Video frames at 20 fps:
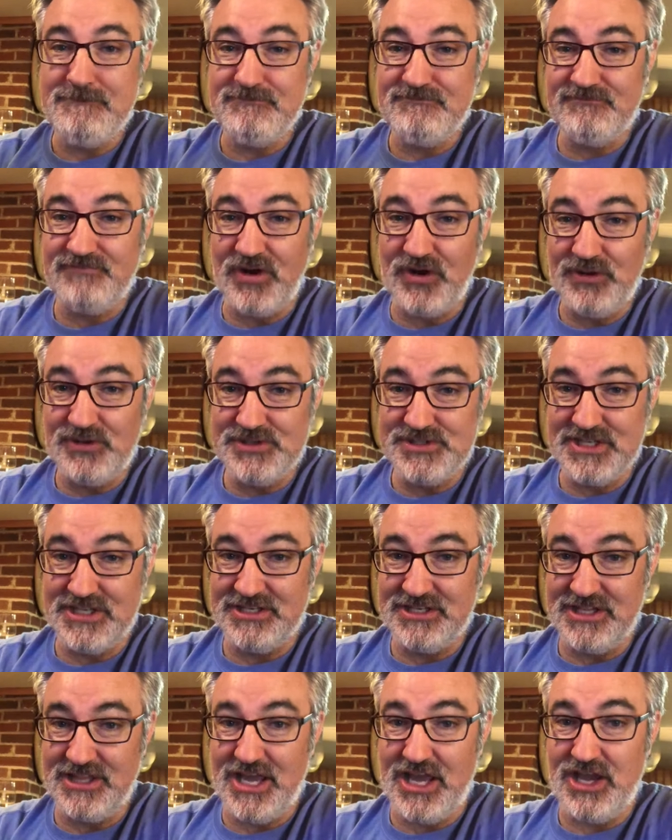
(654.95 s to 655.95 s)
falls
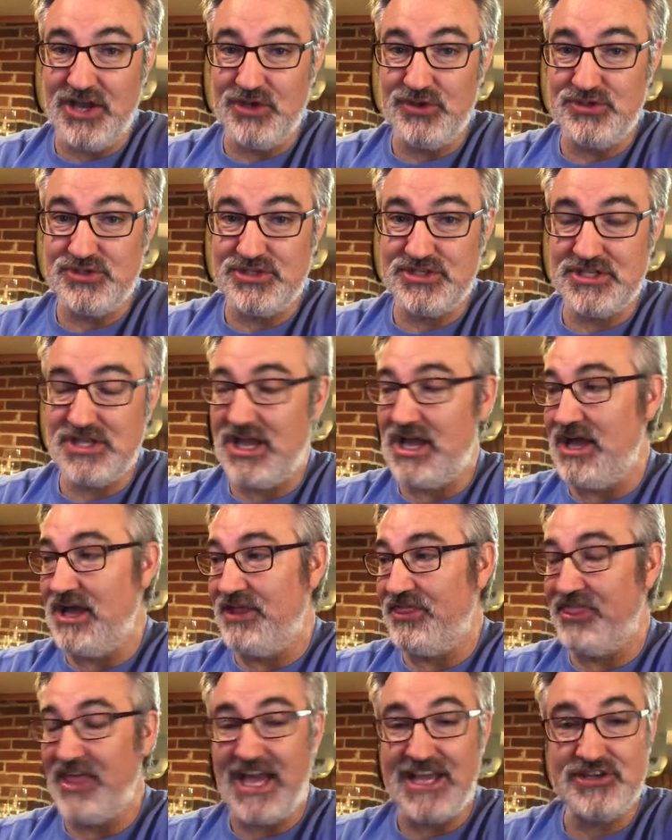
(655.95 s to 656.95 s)
onto the house,
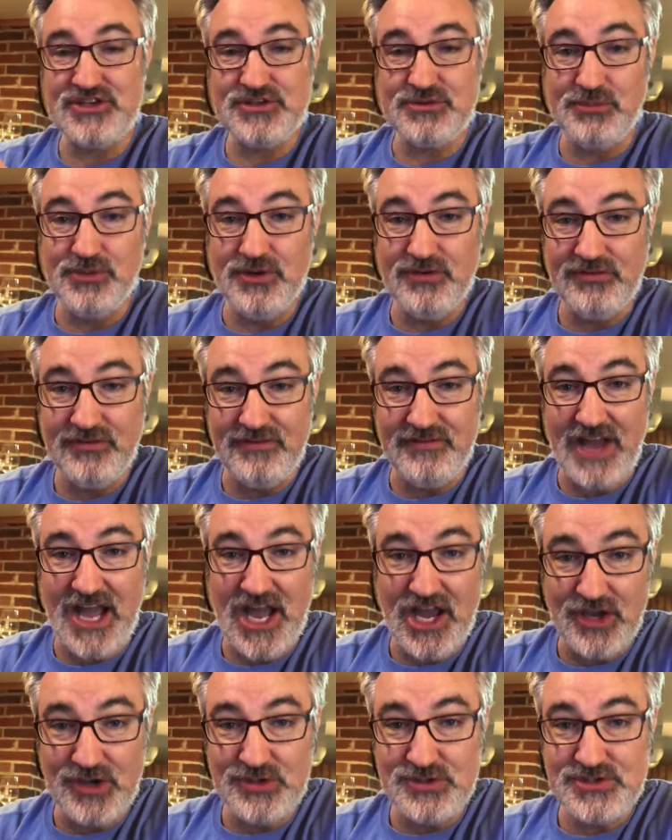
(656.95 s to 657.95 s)
thatched roof of a
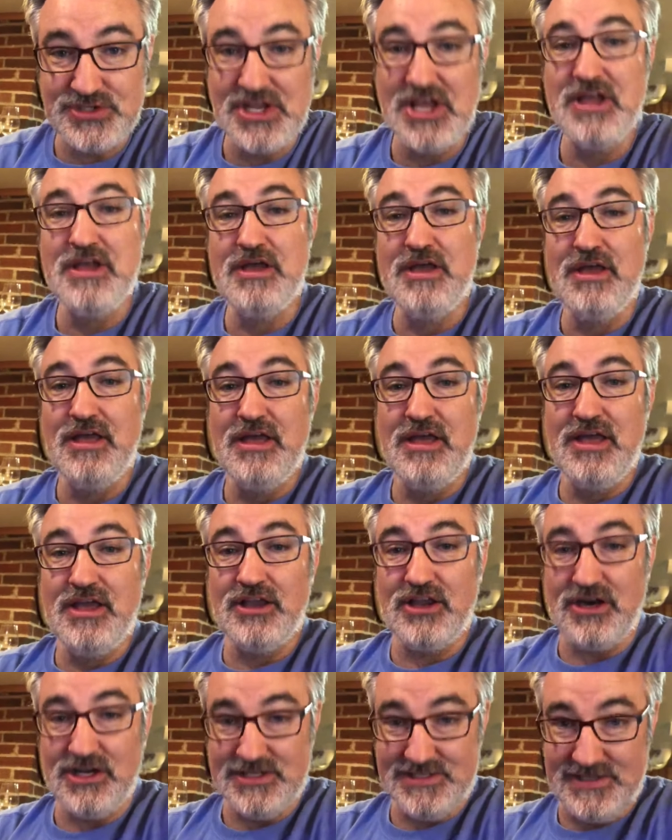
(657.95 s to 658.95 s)
house,
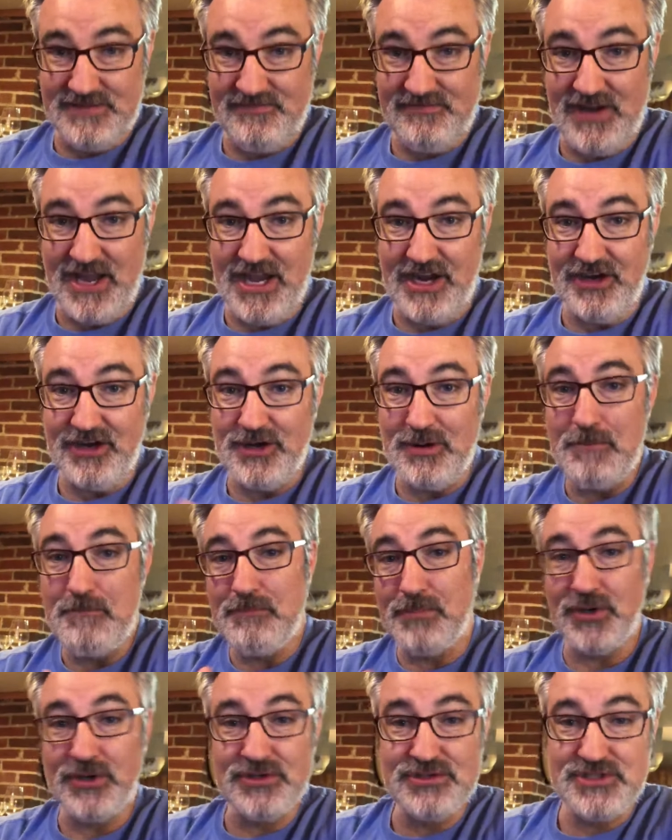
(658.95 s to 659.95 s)
caused a fire,
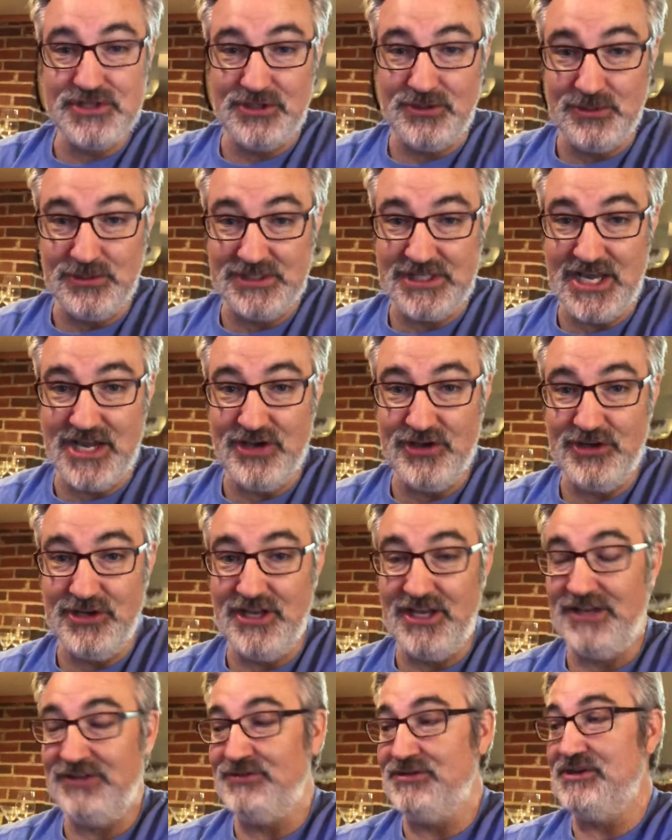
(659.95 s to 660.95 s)
burns the whole town
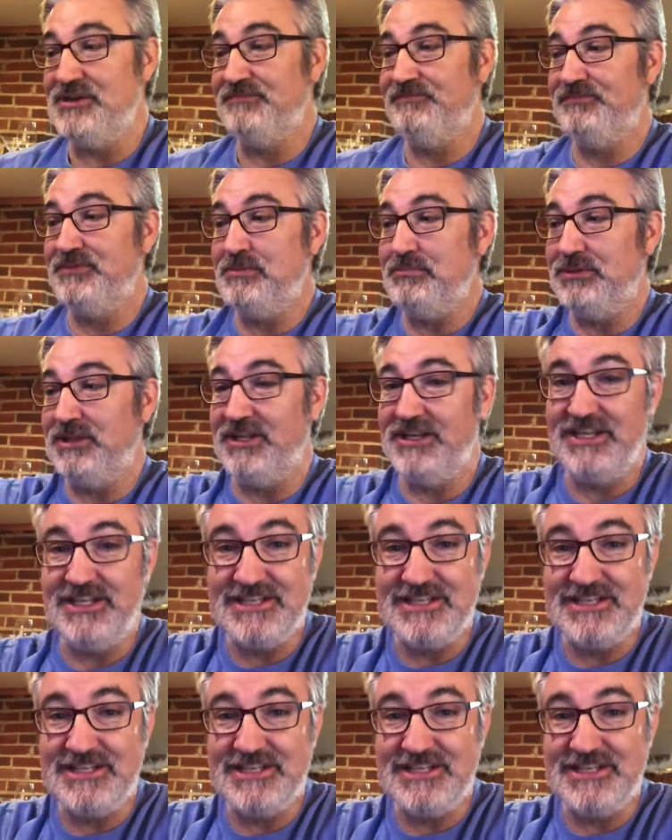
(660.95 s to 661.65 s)
down. Bloody